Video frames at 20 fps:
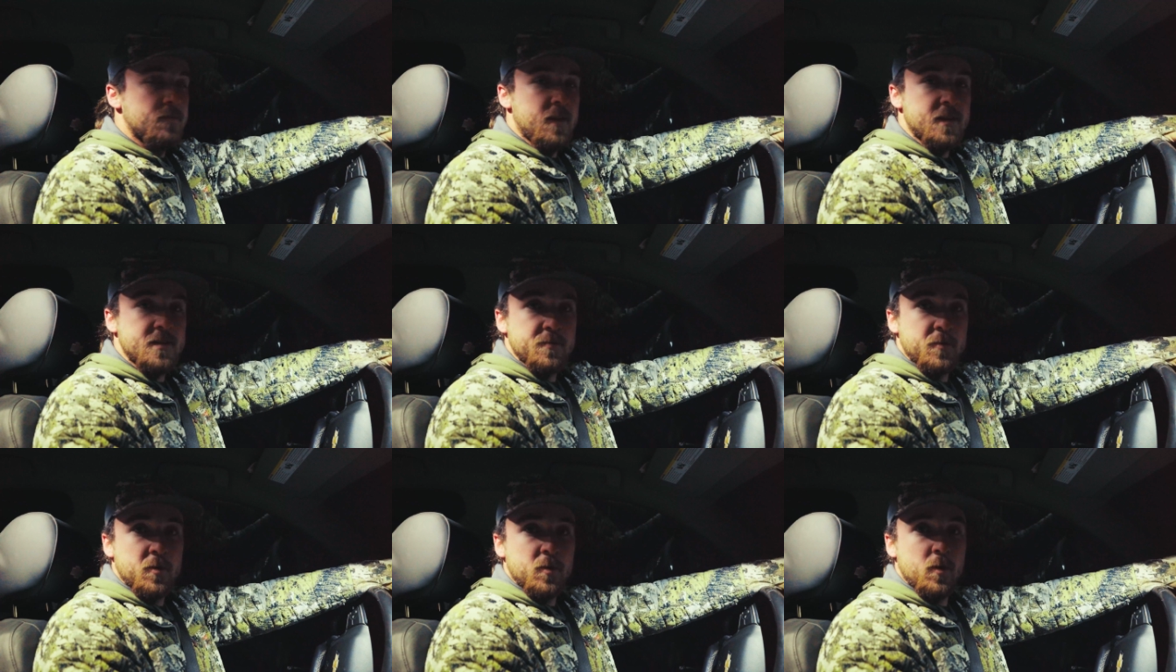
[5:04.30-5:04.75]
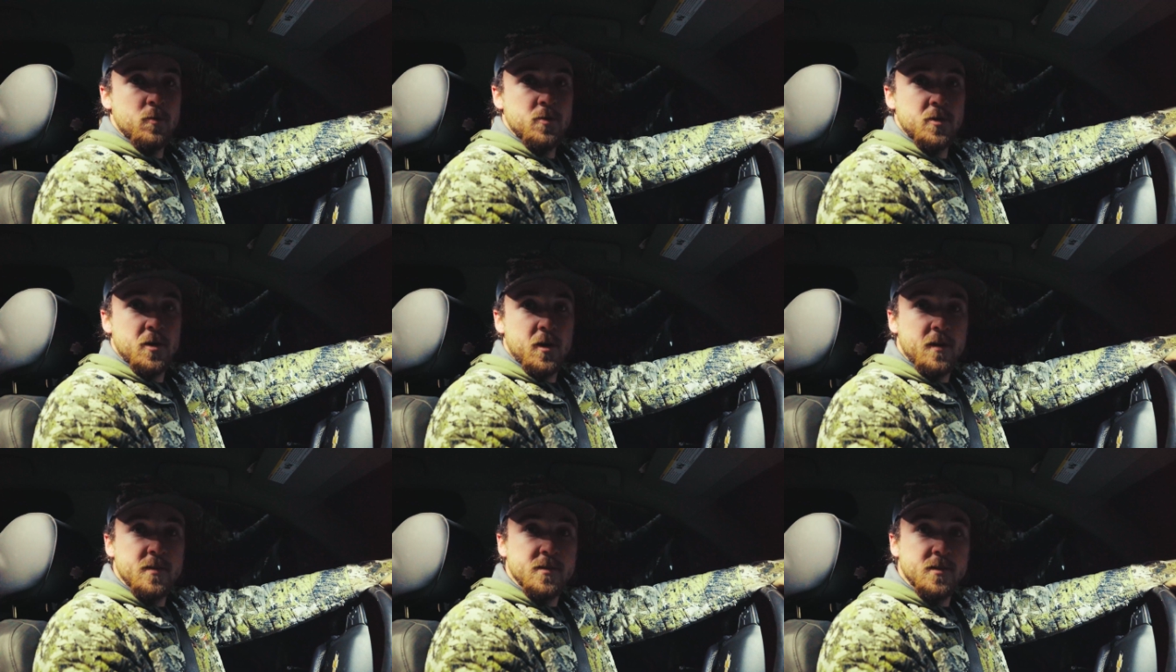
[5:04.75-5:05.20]
get some
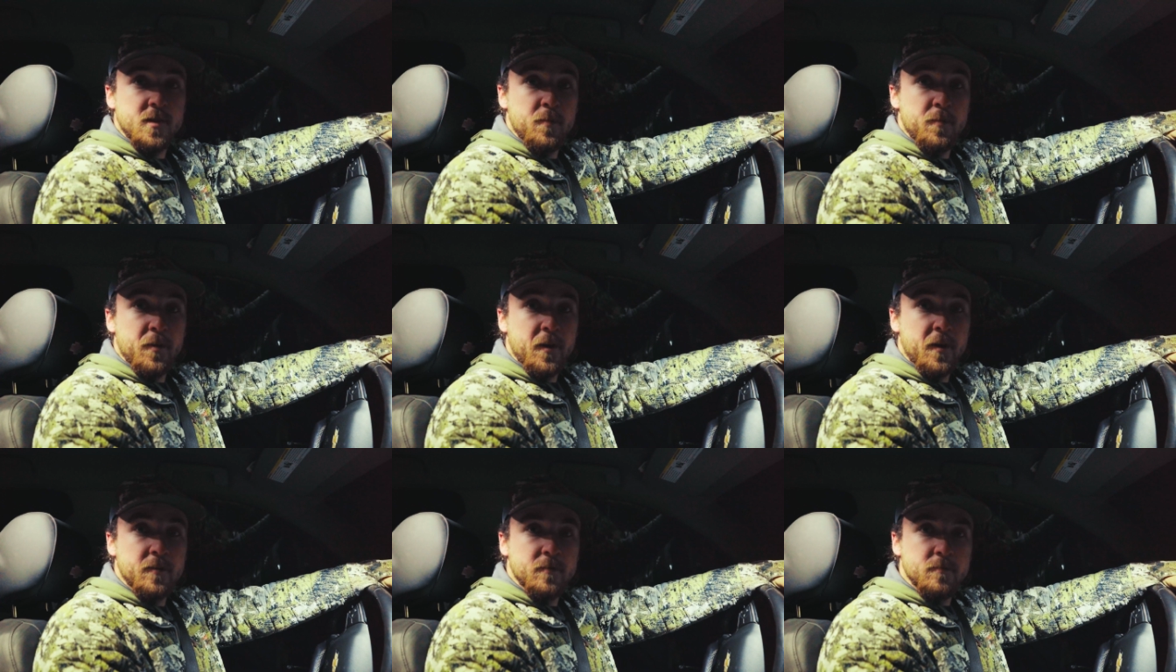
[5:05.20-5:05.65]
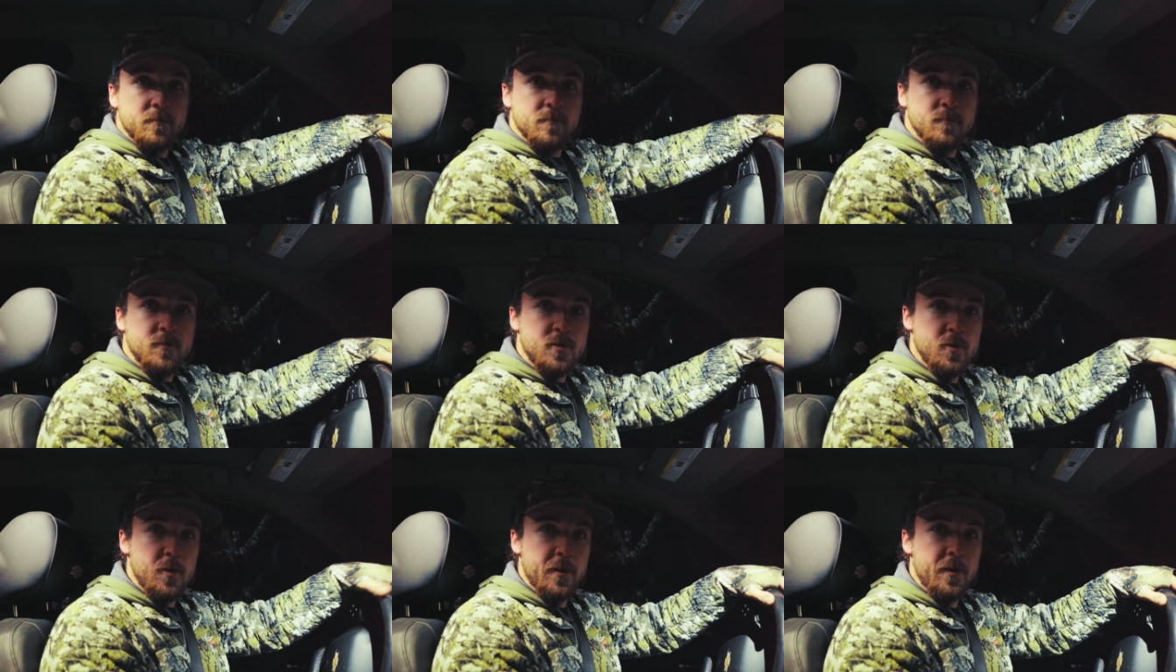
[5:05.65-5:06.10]
closure on something.
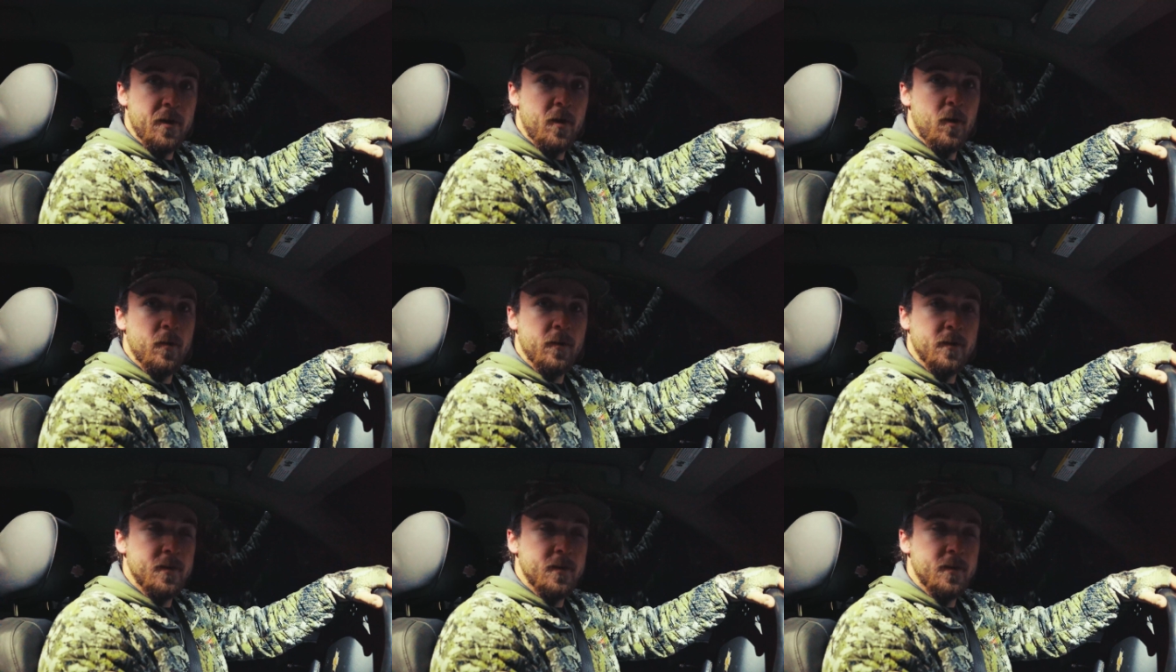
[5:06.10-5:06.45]
Shoot a doe at